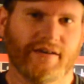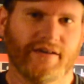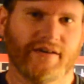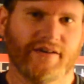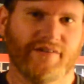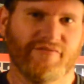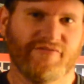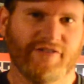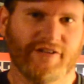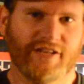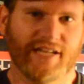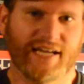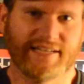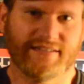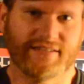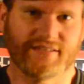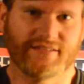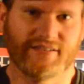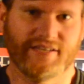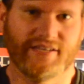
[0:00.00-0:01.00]
If you'd like
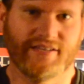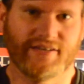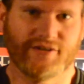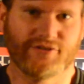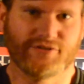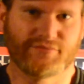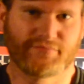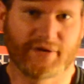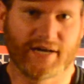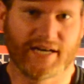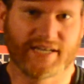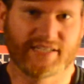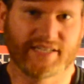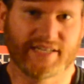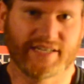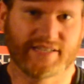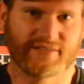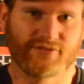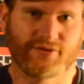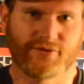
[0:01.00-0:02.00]
to see those
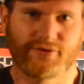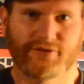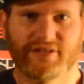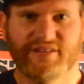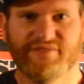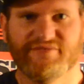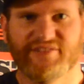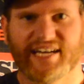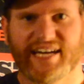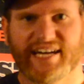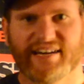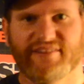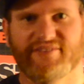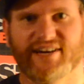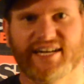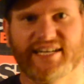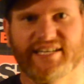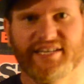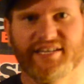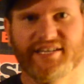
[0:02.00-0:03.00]
projects, or even have
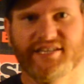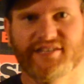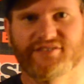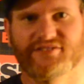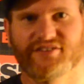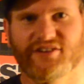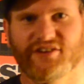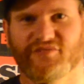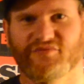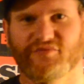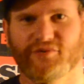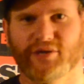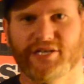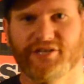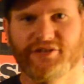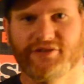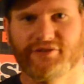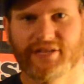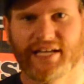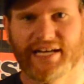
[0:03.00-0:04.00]
ideas of
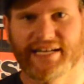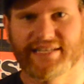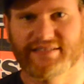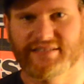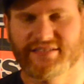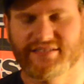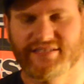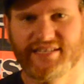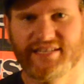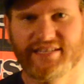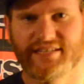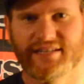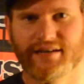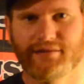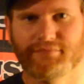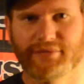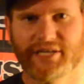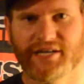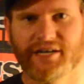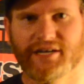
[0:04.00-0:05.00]
what you'd like to see
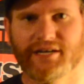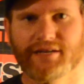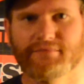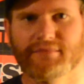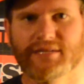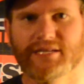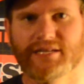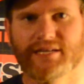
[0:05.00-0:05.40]
coming up,